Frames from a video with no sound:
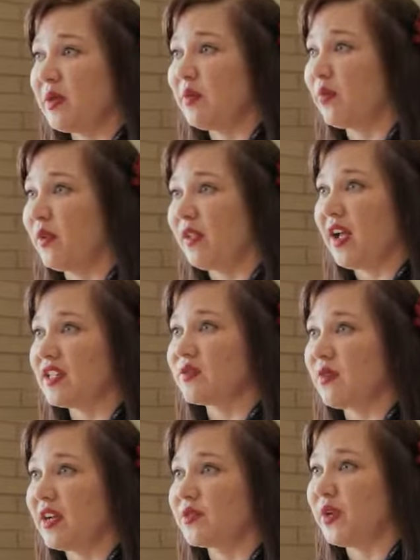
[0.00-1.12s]
people
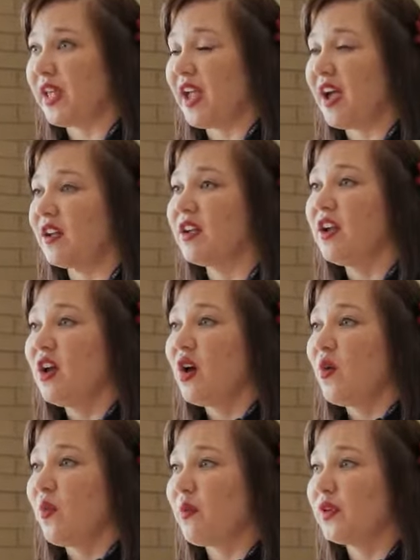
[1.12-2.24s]
as we can.
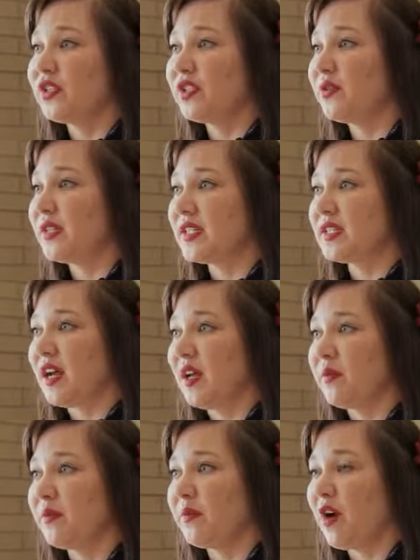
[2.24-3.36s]
What we'll do is
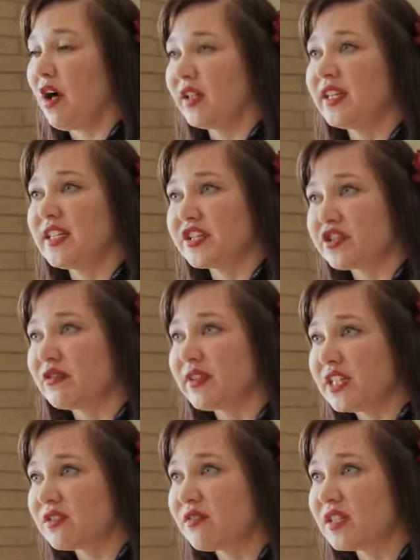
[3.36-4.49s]
call in additional
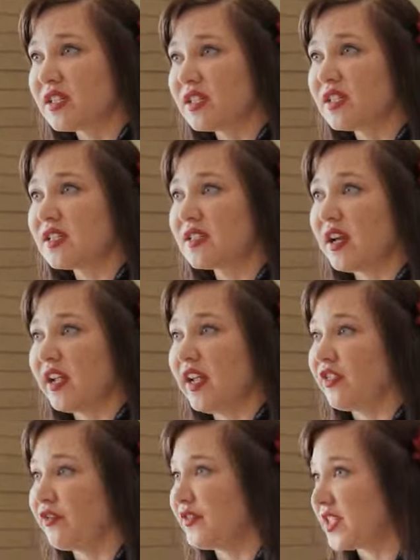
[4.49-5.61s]
resources,
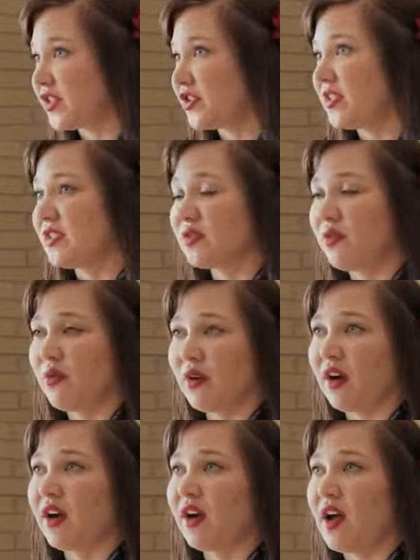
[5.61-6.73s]
either physicians
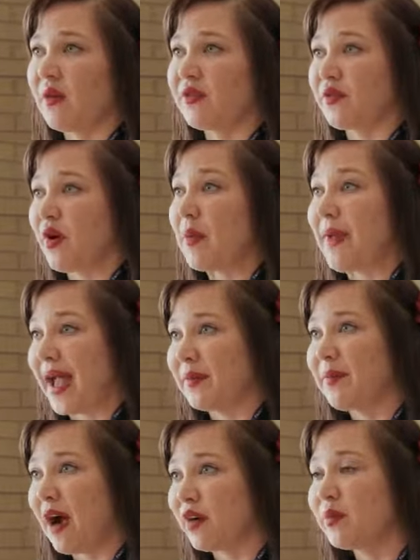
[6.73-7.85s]
or through our
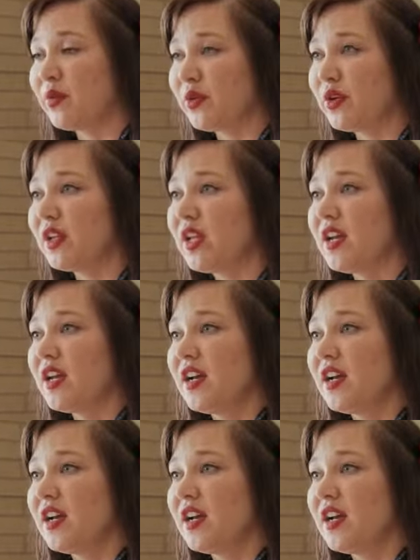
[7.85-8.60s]
manpower pool,